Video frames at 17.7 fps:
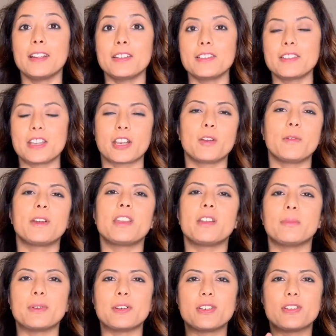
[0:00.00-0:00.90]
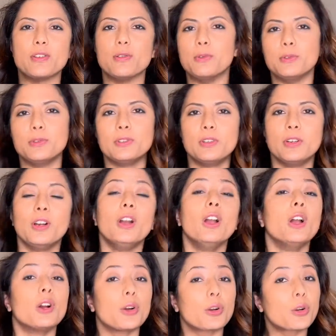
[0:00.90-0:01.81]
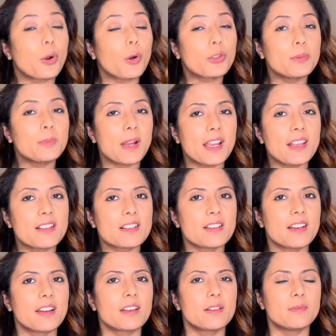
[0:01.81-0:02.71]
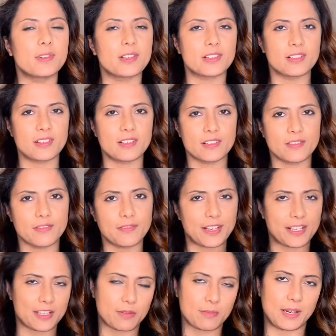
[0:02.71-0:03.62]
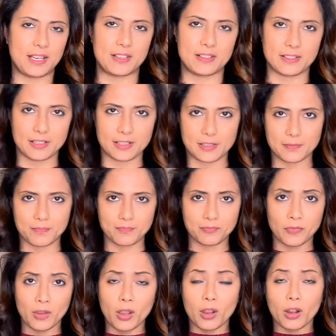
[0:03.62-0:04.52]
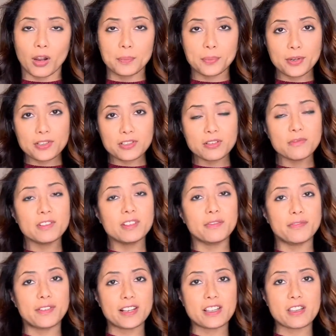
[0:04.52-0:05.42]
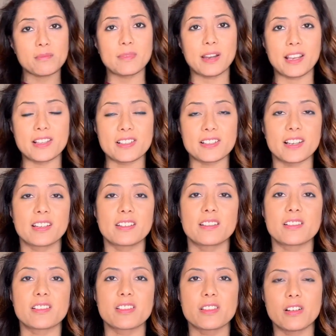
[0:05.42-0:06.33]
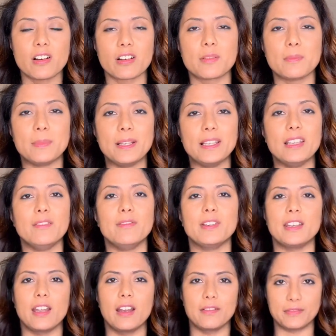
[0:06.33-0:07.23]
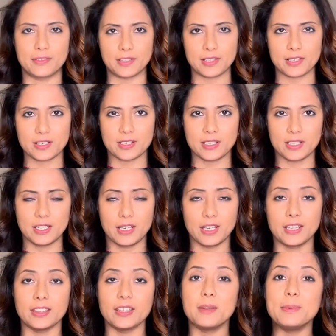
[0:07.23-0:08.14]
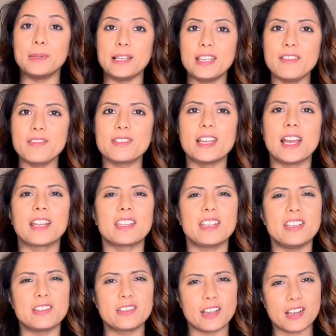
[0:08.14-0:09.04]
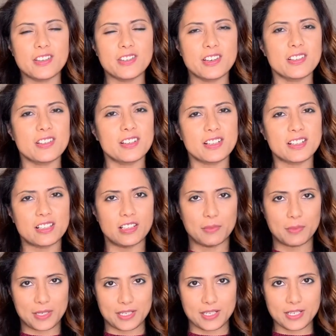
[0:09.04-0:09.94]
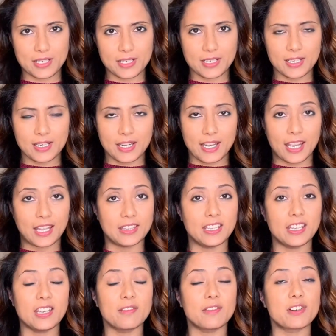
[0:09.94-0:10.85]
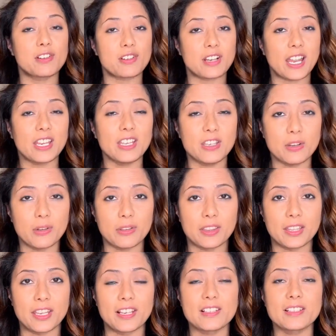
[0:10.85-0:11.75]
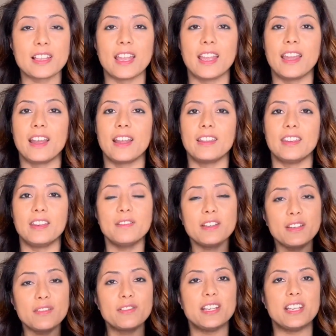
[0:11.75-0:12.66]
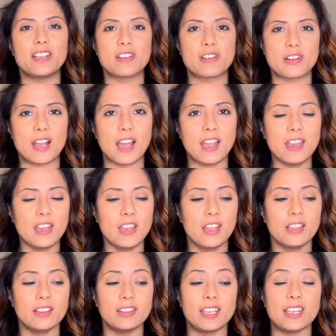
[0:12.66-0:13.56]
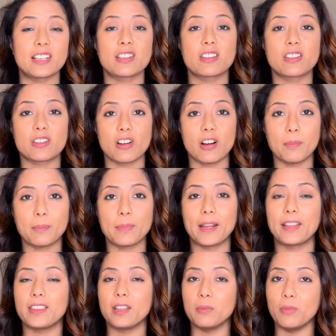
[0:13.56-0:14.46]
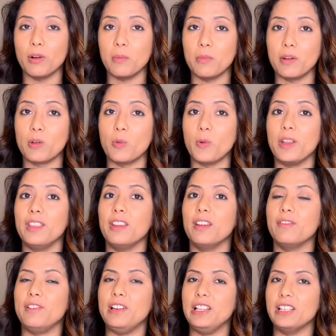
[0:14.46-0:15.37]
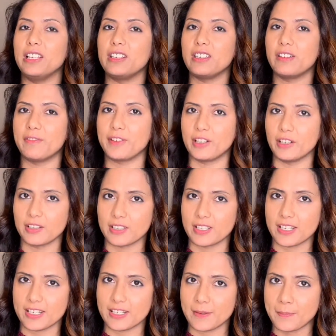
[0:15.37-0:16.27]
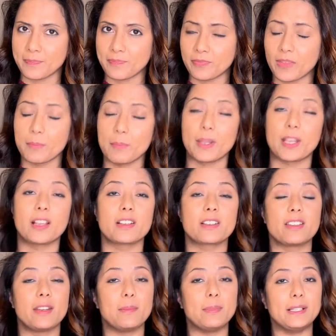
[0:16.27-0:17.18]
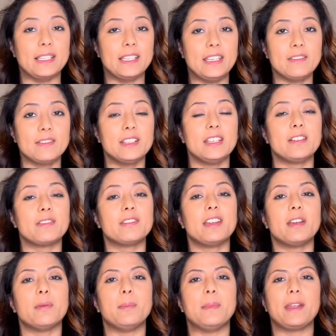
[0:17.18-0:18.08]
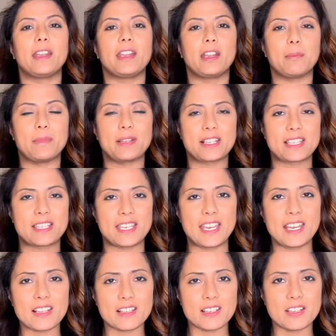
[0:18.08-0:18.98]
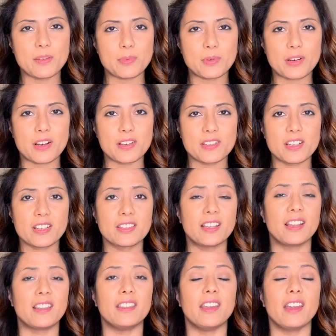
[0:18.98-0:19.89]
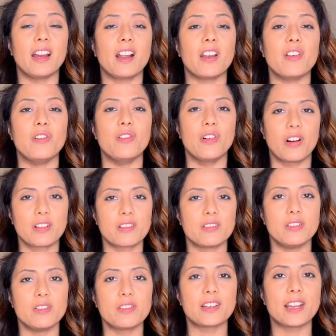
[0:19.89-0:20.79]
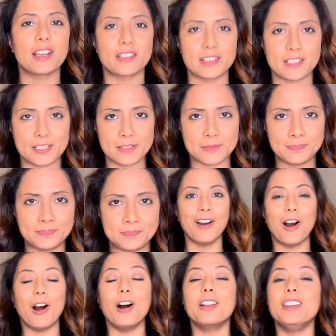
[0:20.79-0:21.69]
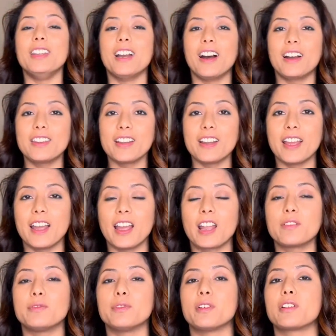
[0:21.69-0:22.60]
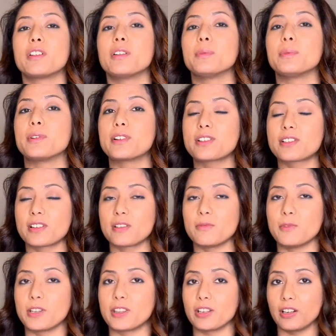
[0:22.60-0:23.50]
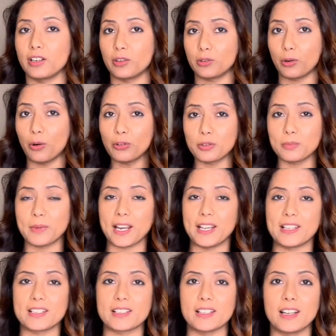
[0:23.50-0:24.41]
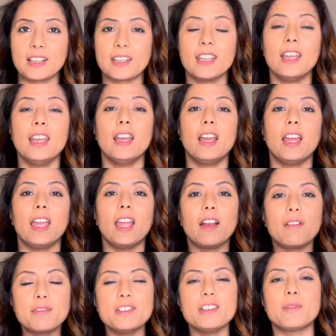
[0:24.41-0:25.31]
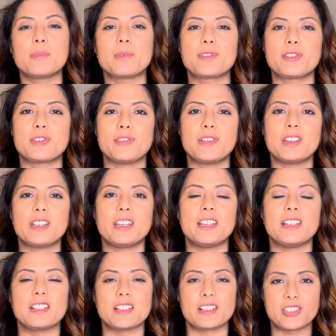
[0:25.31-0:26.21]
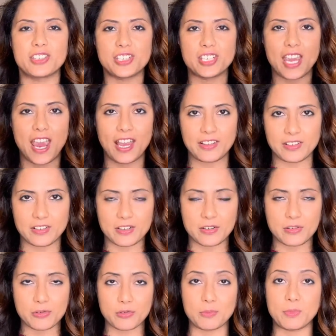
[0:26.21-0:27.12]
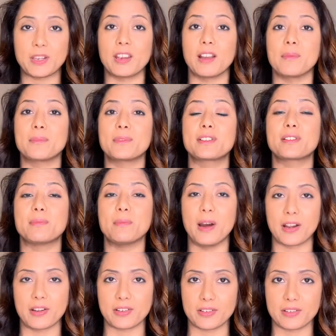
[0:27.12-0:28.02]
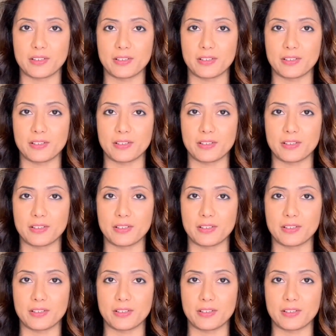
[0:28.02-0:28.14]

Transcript: Takeaway number two, growth mindset versus fixed mindset. A person with a fixed mindset does not believe in efforts. They believe that intelligence is limited and they never try new things. And even if they try, they stop at the moment when they feel the difficulties, because they believe if they're making mistakes in a project, then they are not good at it. On the other hand, for the person with a growth mindset, every opportunity is a chance to become smarter.